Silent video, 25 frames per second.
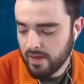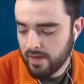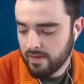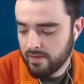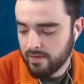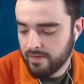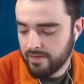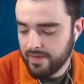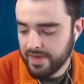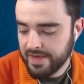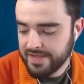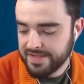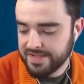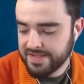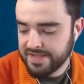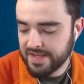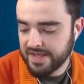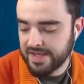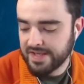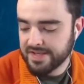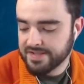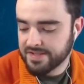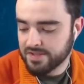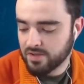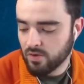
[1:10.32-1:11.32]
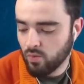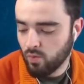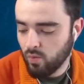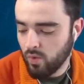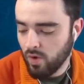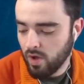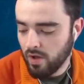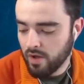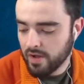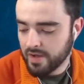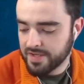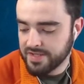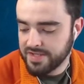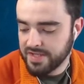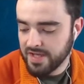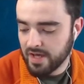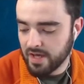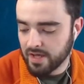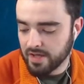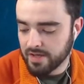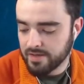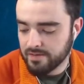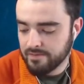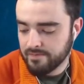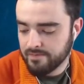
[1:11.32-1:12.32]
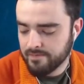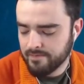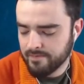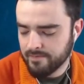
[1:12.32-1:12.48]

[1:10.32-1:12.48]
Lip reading: this is the work done